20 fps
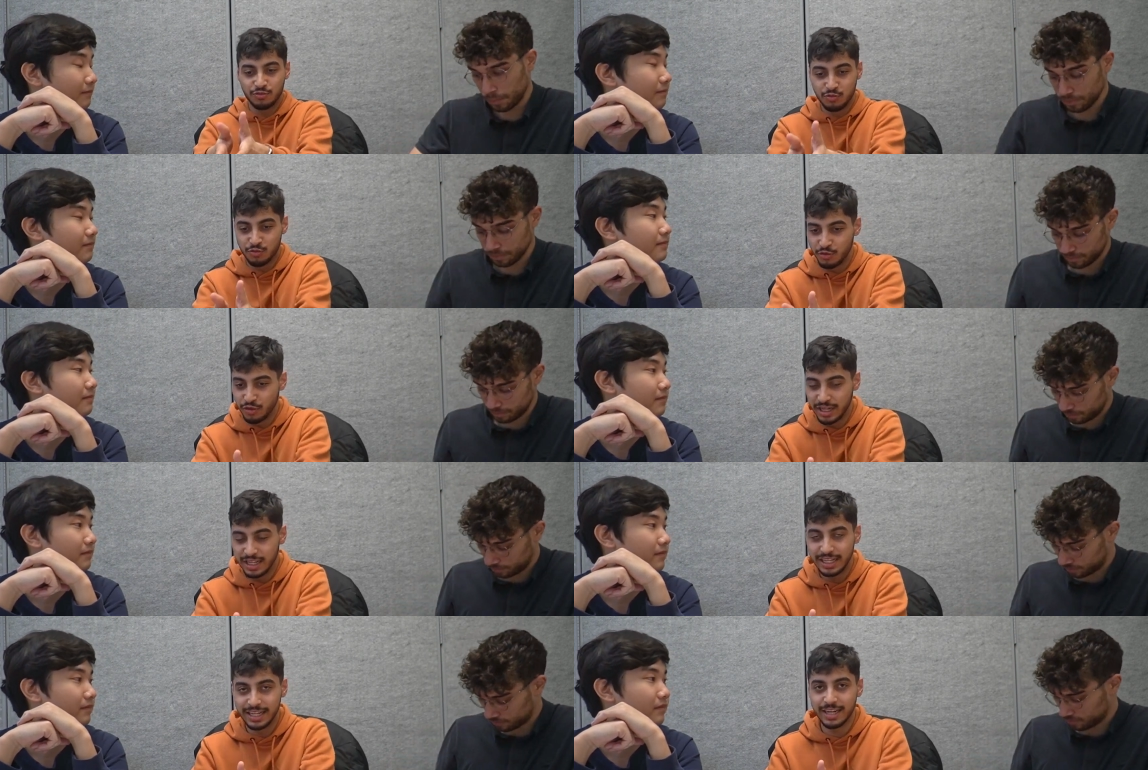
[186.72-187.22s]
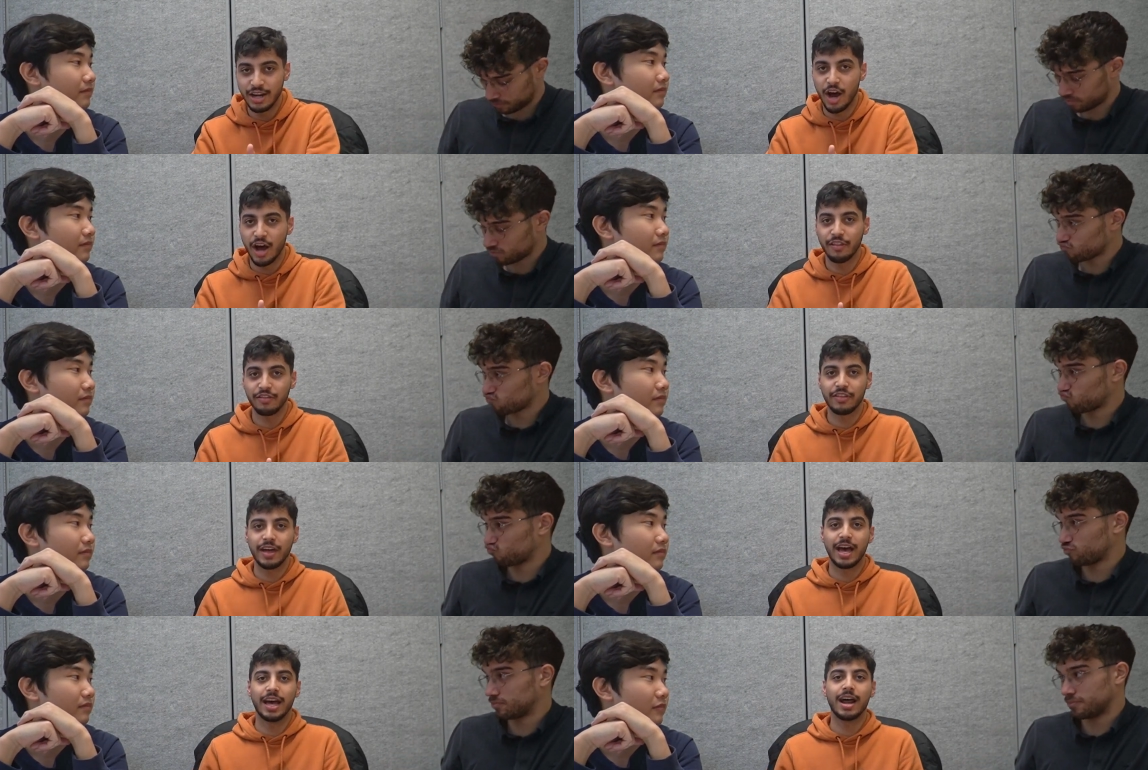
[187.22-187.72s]
Speaker 1: really
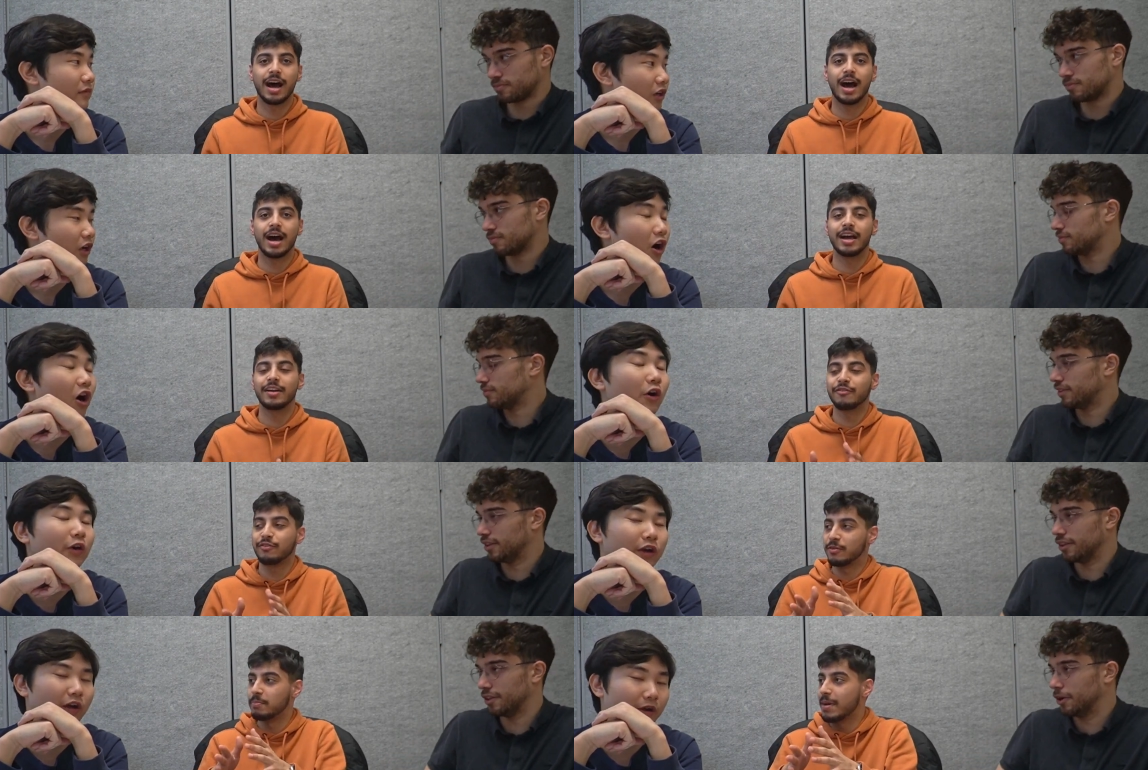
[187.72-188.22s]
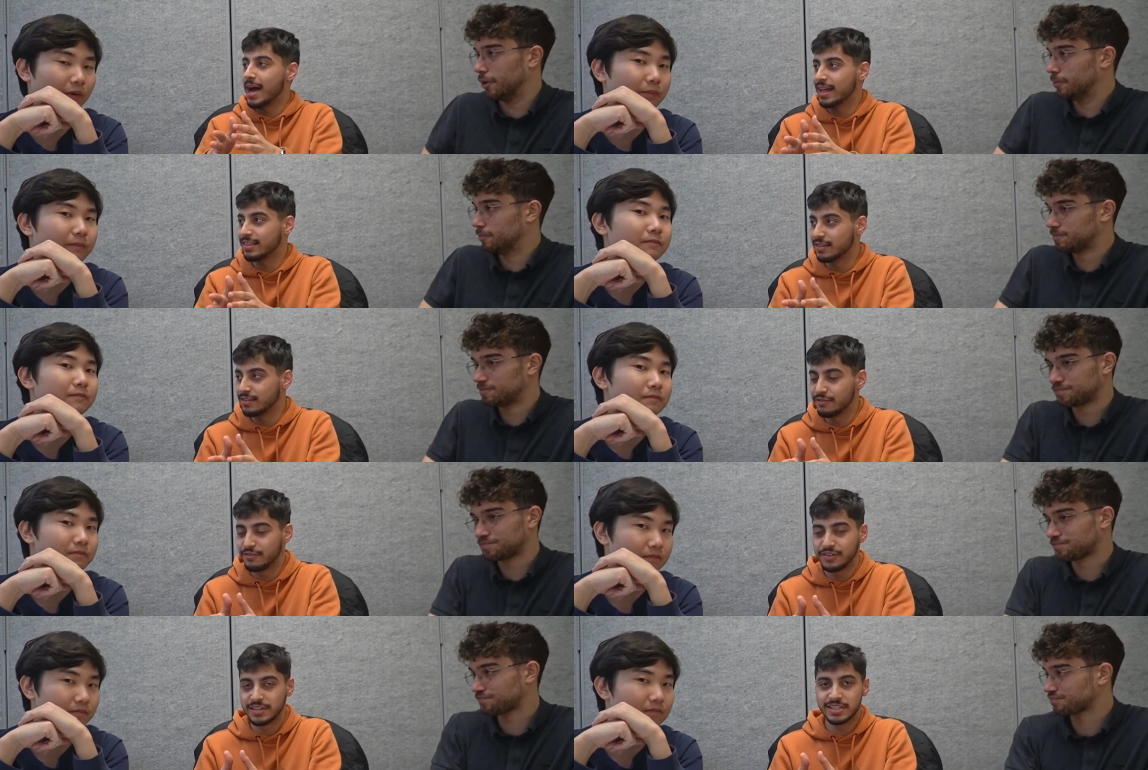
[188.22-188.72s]
not that high for math
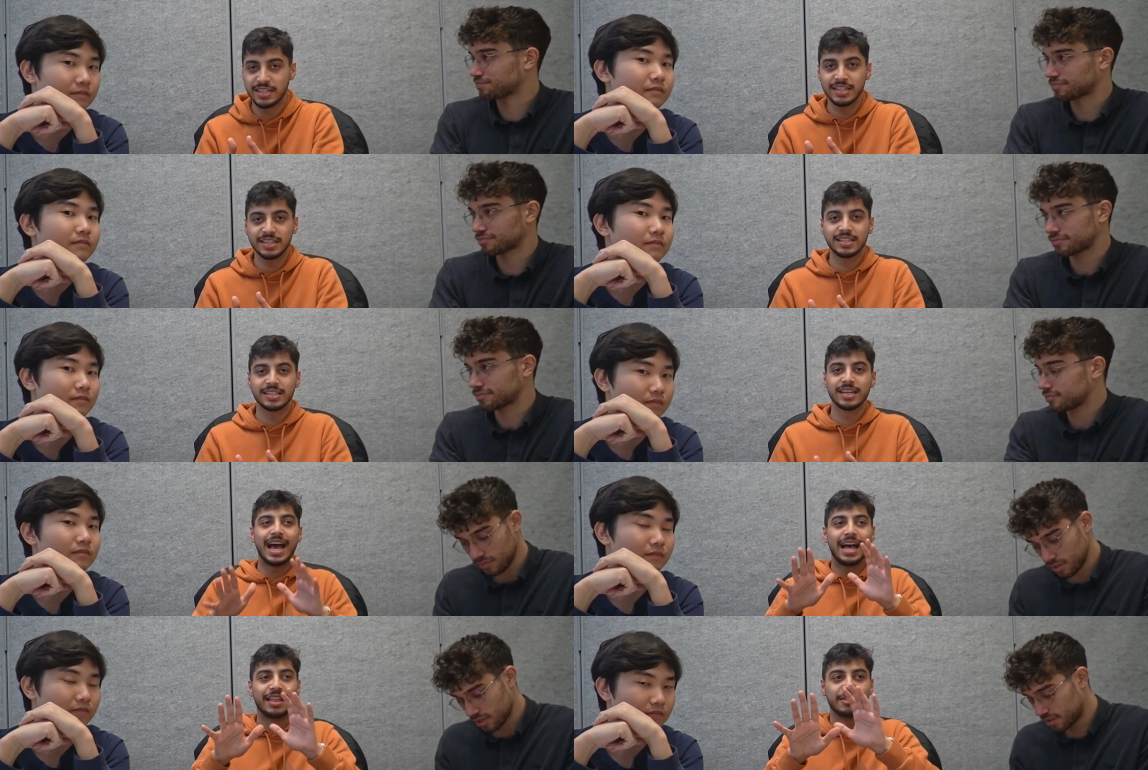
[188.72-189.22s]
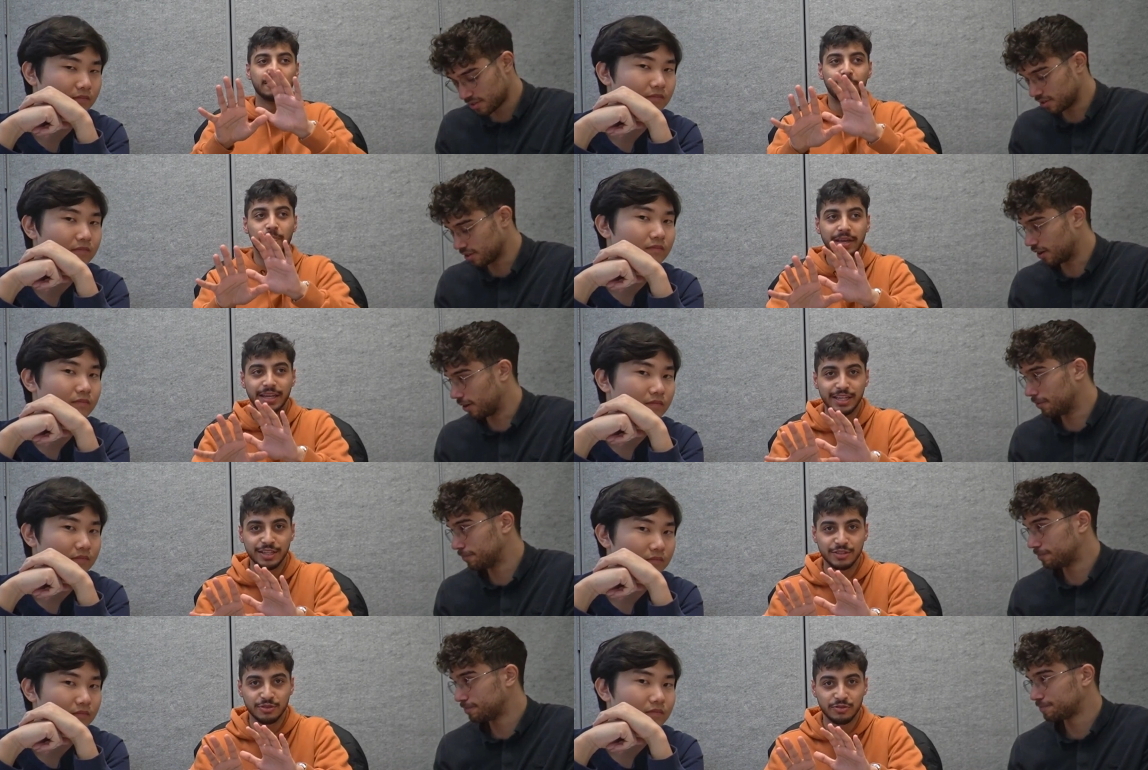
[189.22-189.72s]
and physics, and the
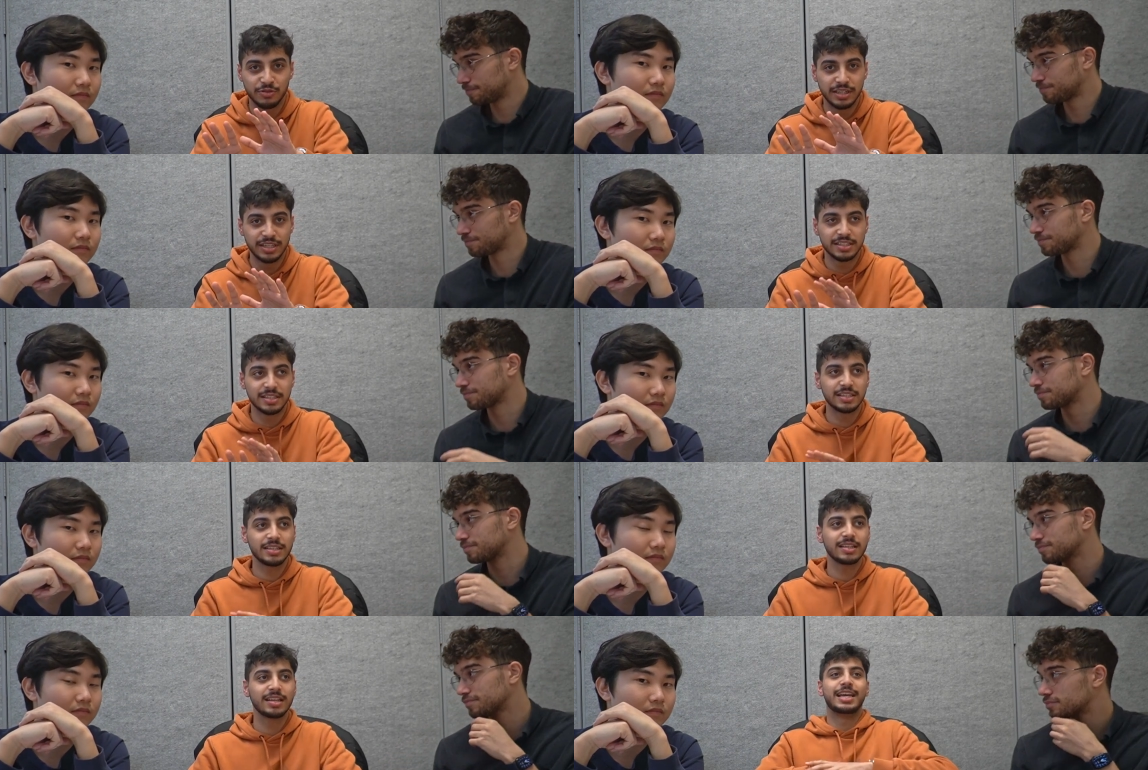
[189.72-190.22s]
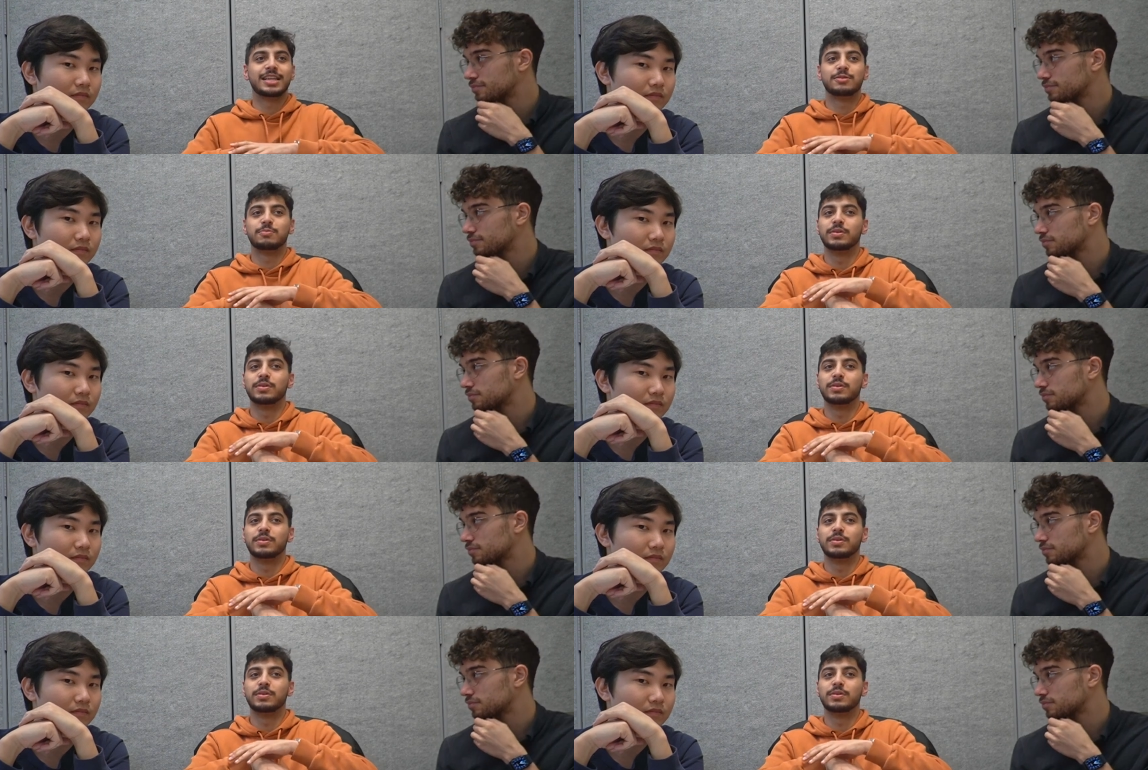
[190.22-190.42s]
biggest reason is